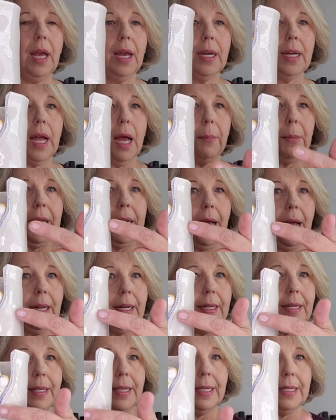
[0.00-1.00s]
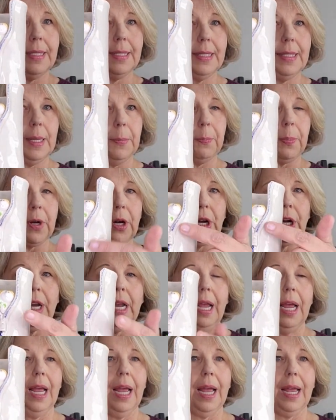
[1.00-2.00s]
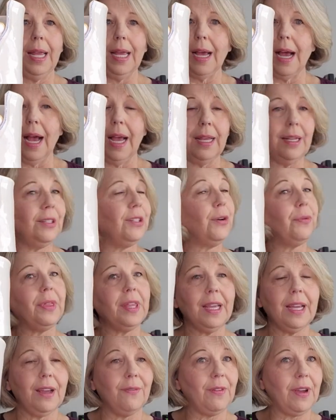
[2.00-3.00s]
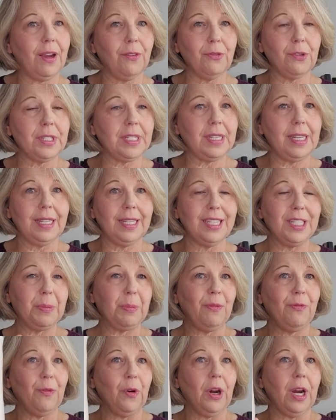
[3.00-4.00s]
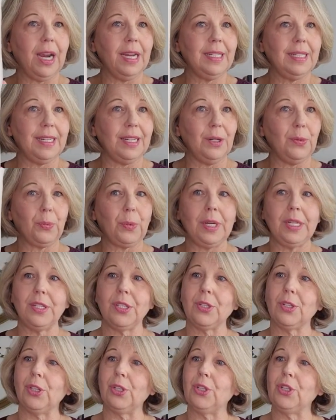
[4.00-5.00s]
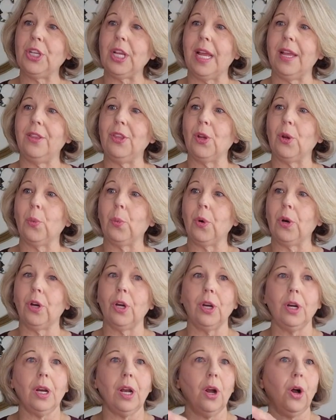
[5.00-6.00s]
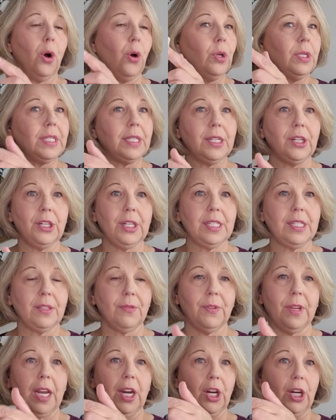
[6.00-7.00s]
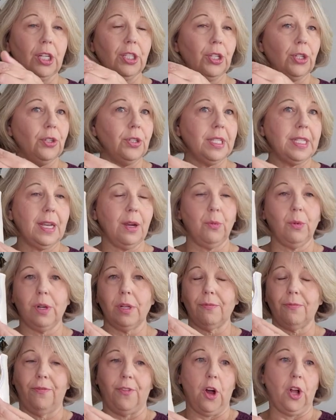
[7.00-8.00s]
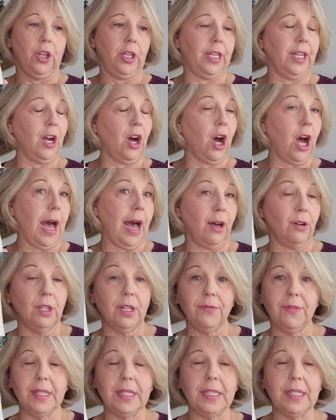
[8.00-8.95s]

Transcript: coming out of this zipper. I don't think I've ever seen this before. I did research and there were a whole series of characters that were falling out of the